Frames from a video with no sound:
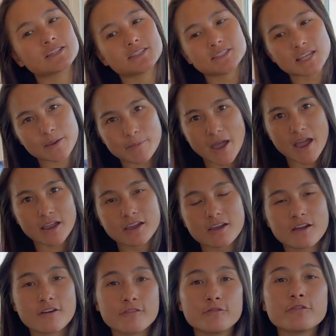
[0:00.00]
day pack
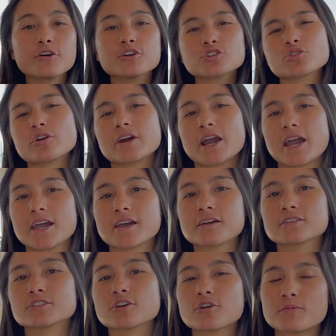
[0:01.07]
for a short hike,
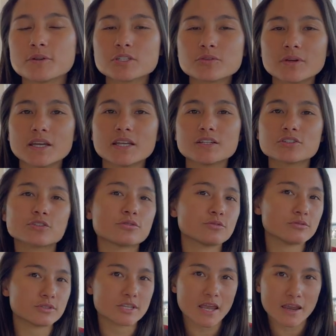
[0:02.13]
so between
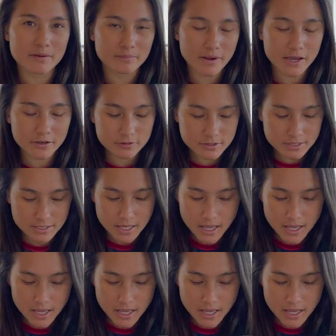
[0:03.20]
2 to 8 miles.